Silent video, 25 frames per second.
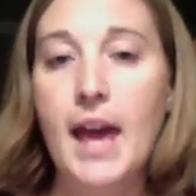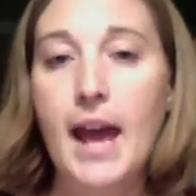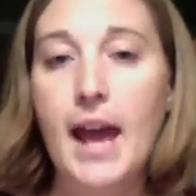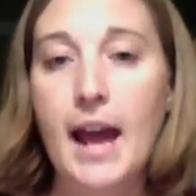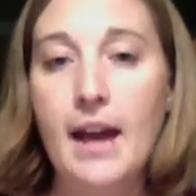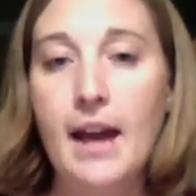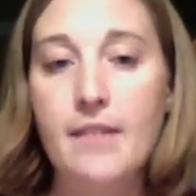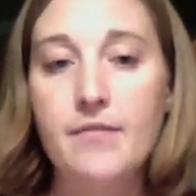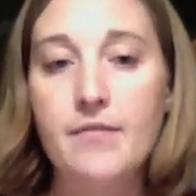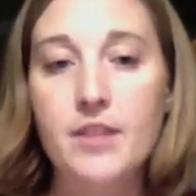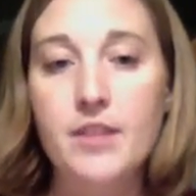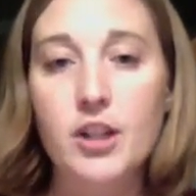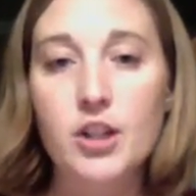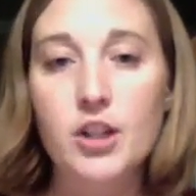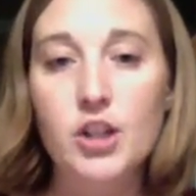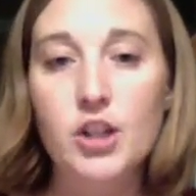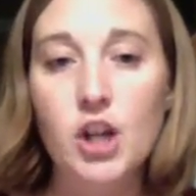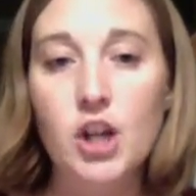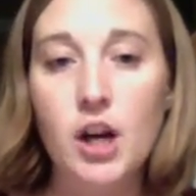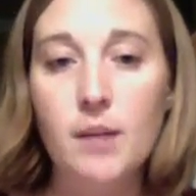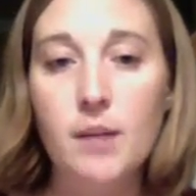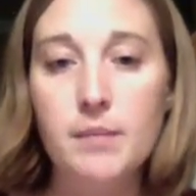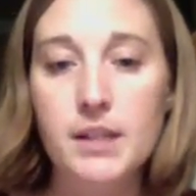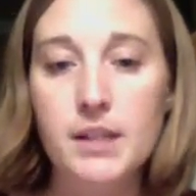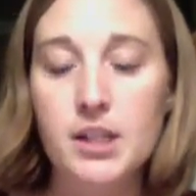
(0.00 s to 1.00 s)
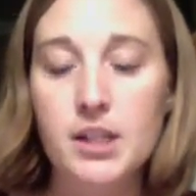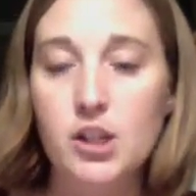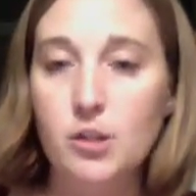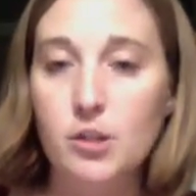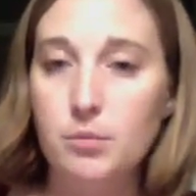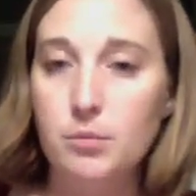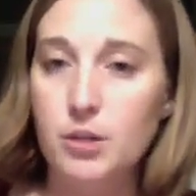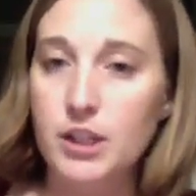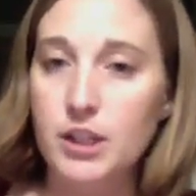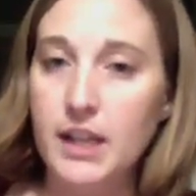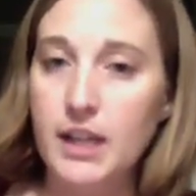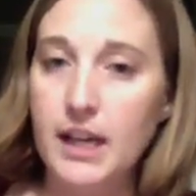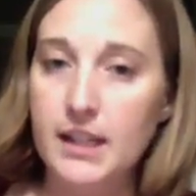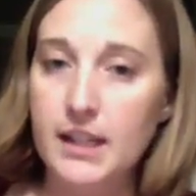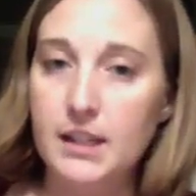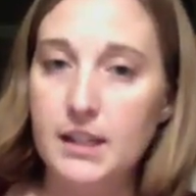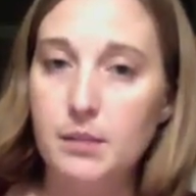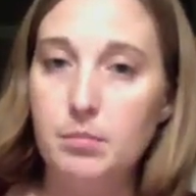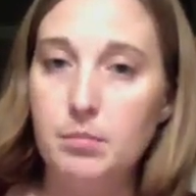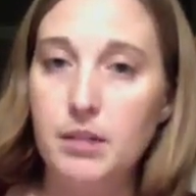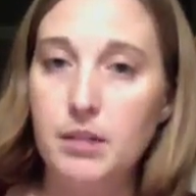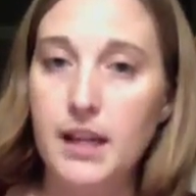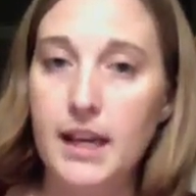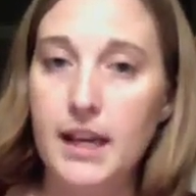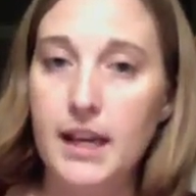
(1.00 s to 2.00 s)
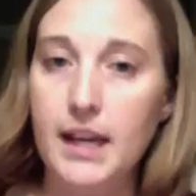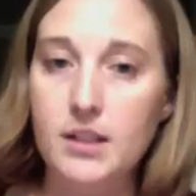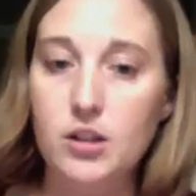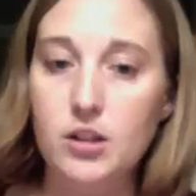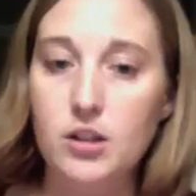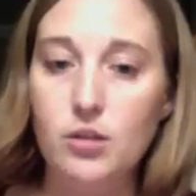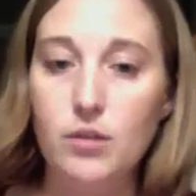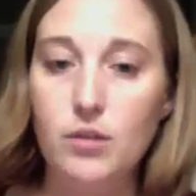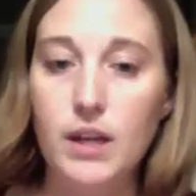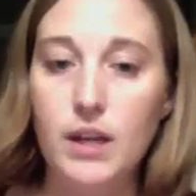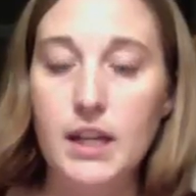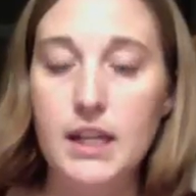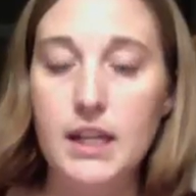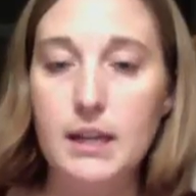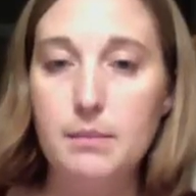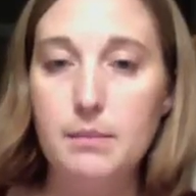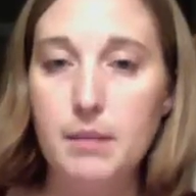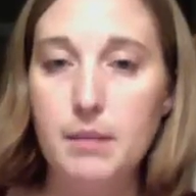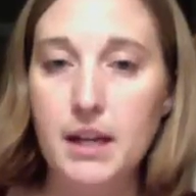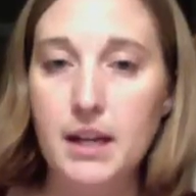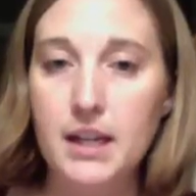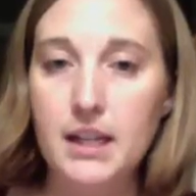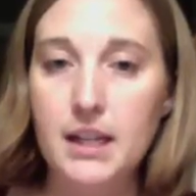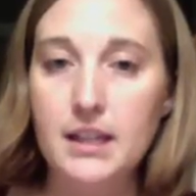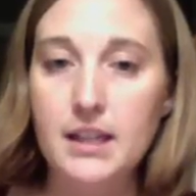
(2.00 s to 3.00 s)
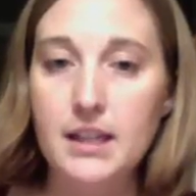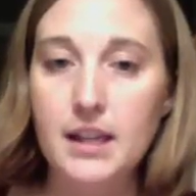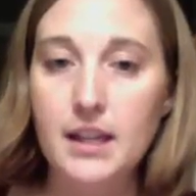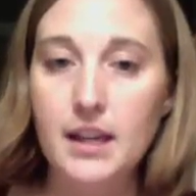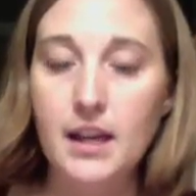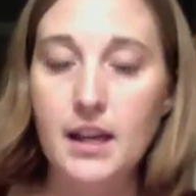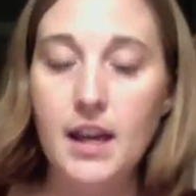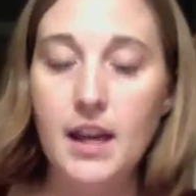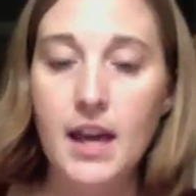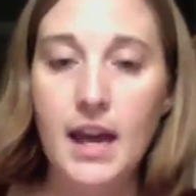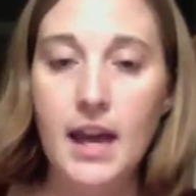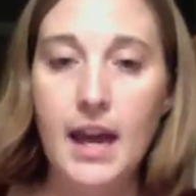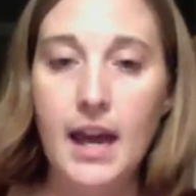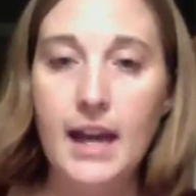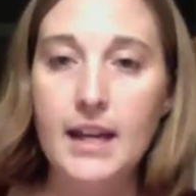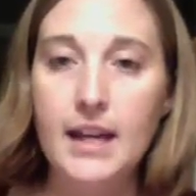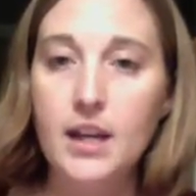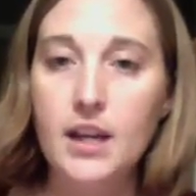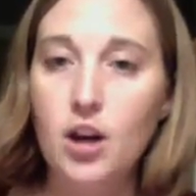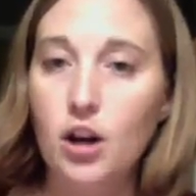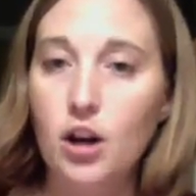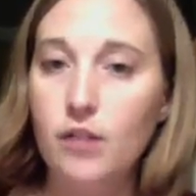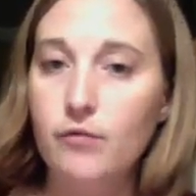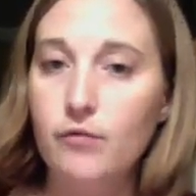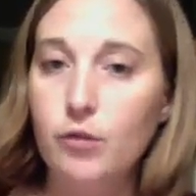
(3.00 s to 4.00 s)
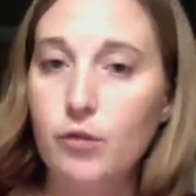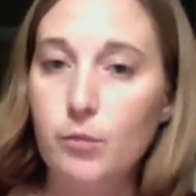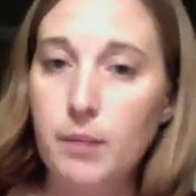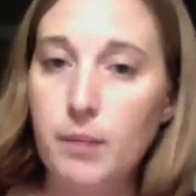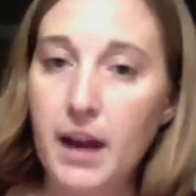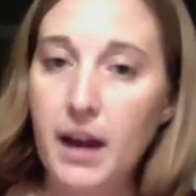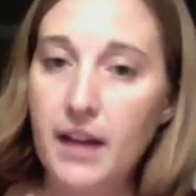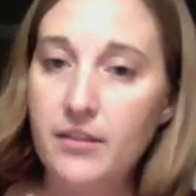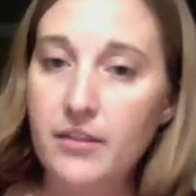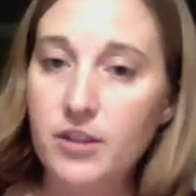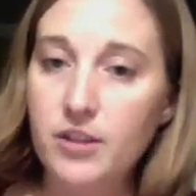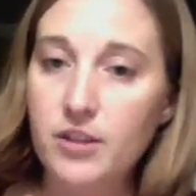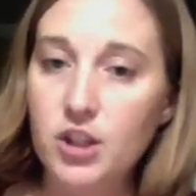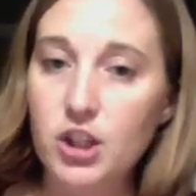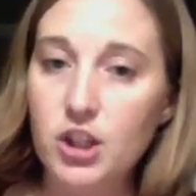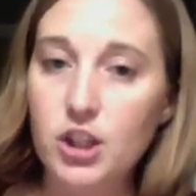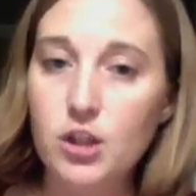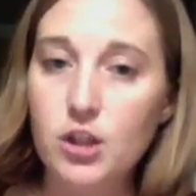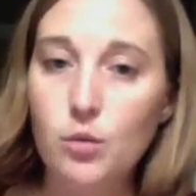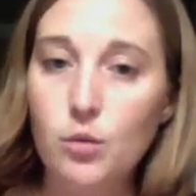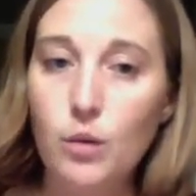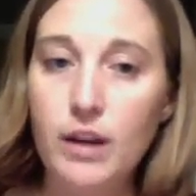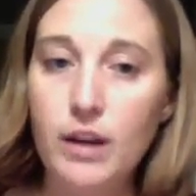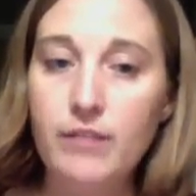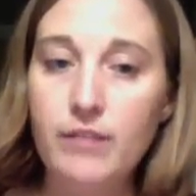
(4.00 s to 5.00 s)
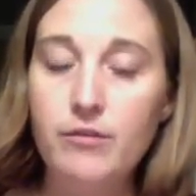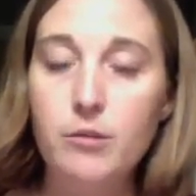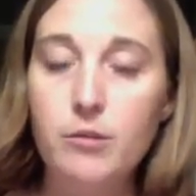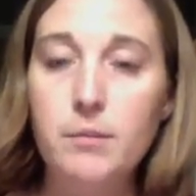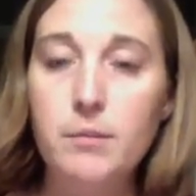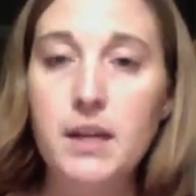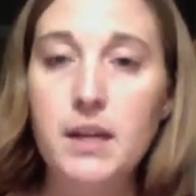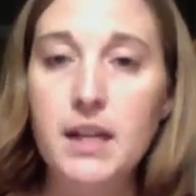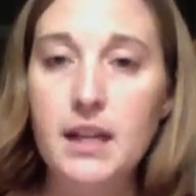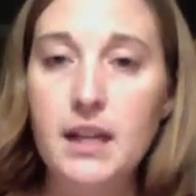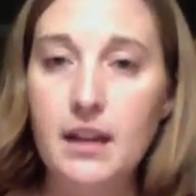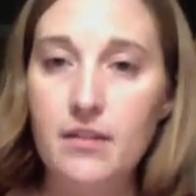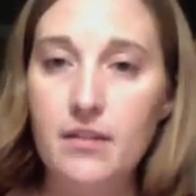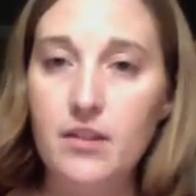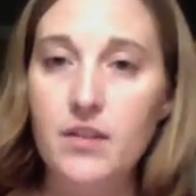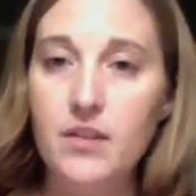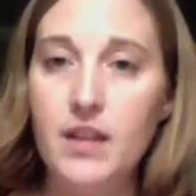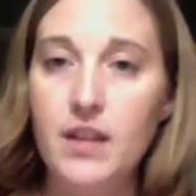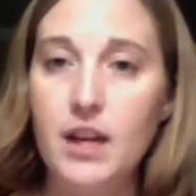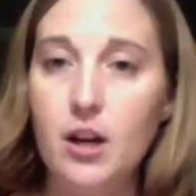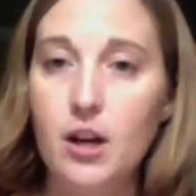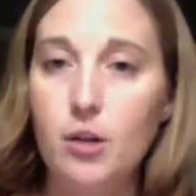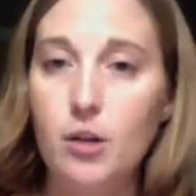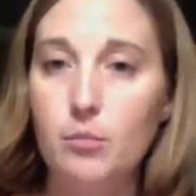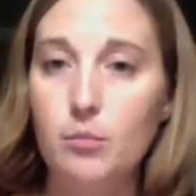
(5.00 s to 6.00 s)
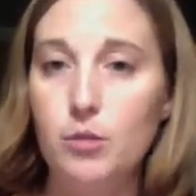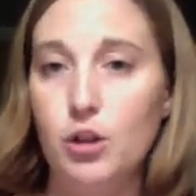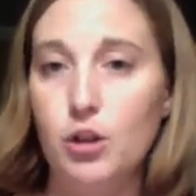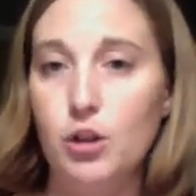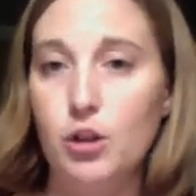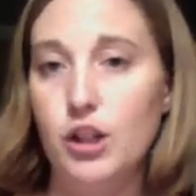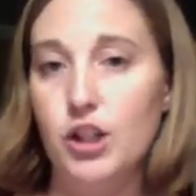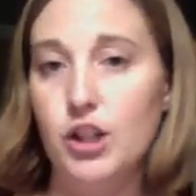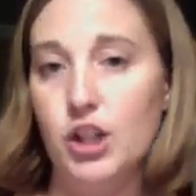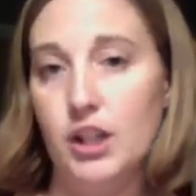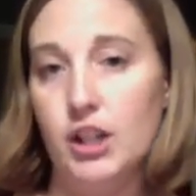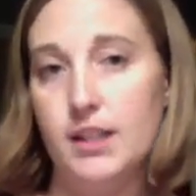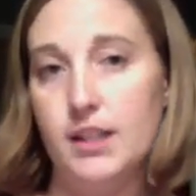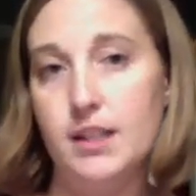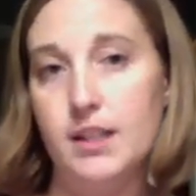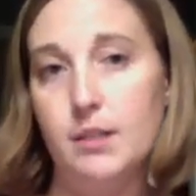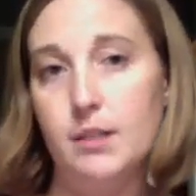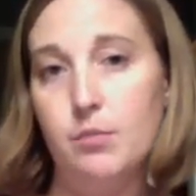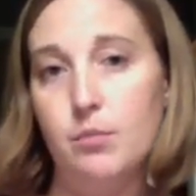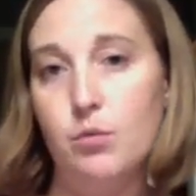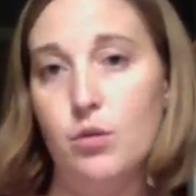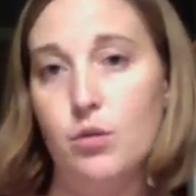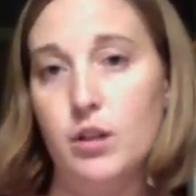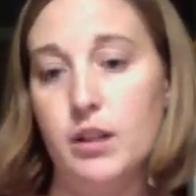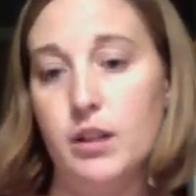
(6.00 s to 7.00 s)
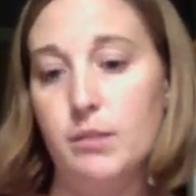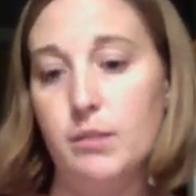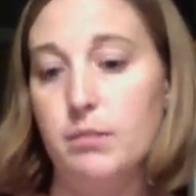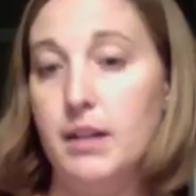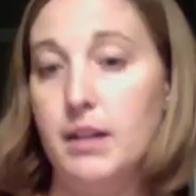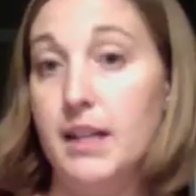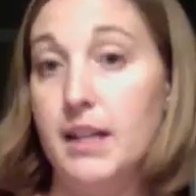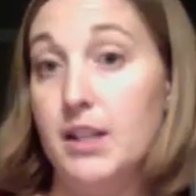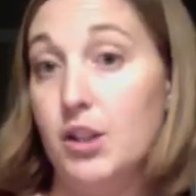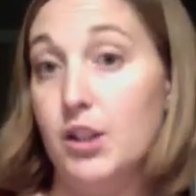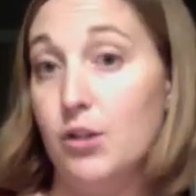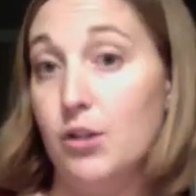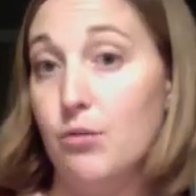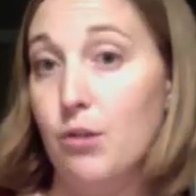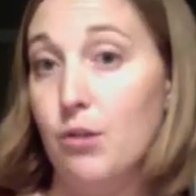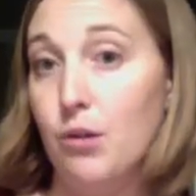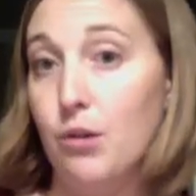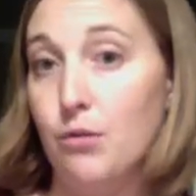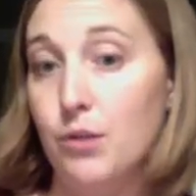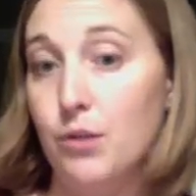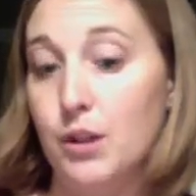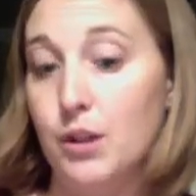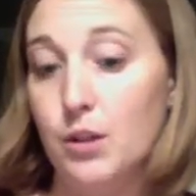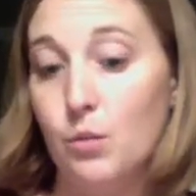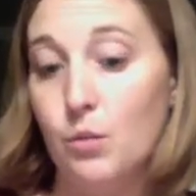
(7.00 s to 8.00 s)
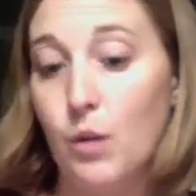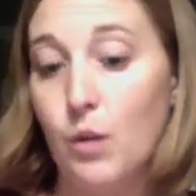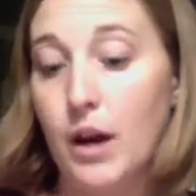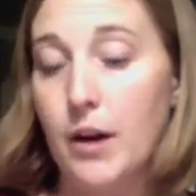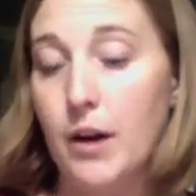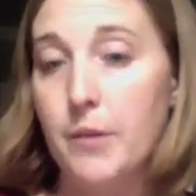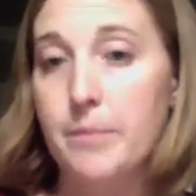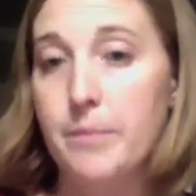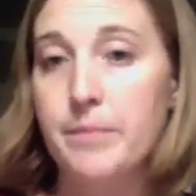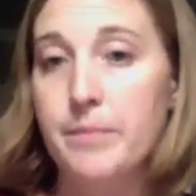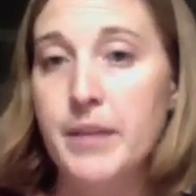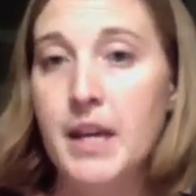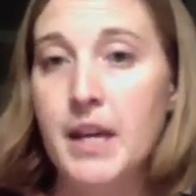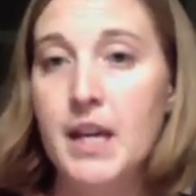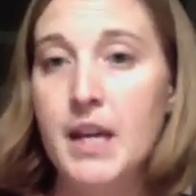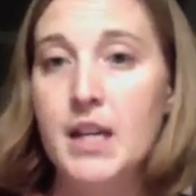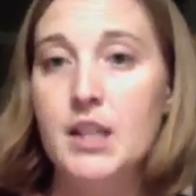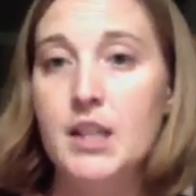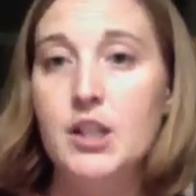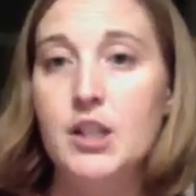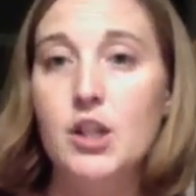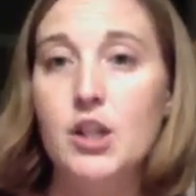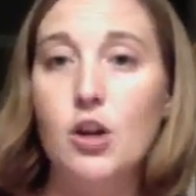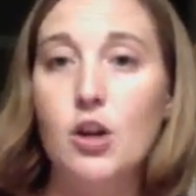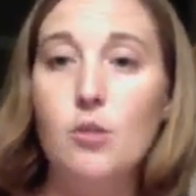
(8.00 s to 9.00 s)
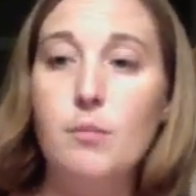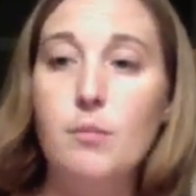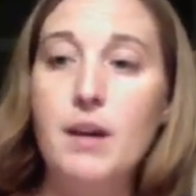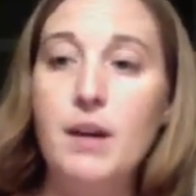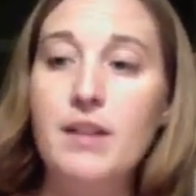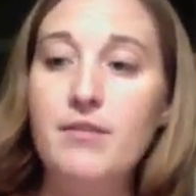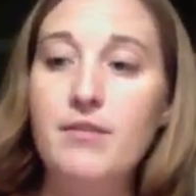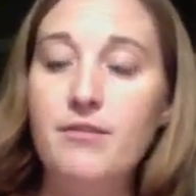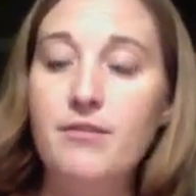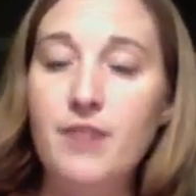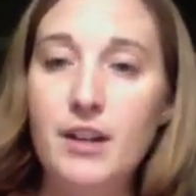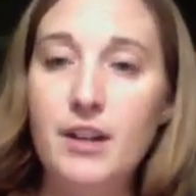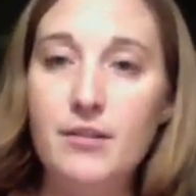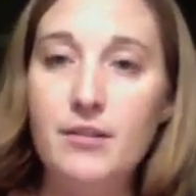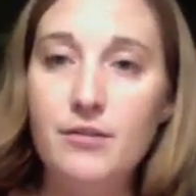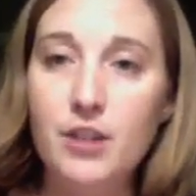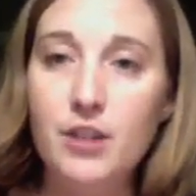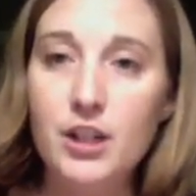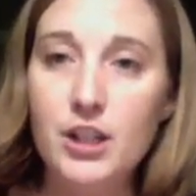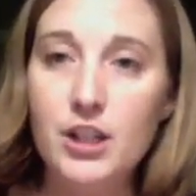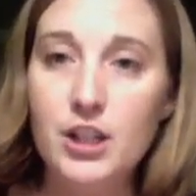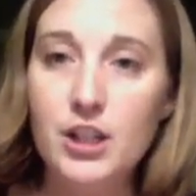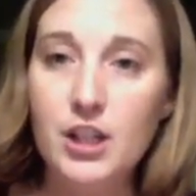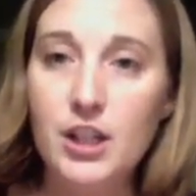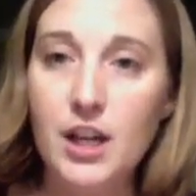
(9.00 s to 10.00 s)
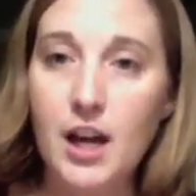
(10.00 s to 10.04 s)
and their job is to protect the plant. So they keep any harmful pathogens away from it, and then they help nourish and support the plant's growth as well. So my favorite,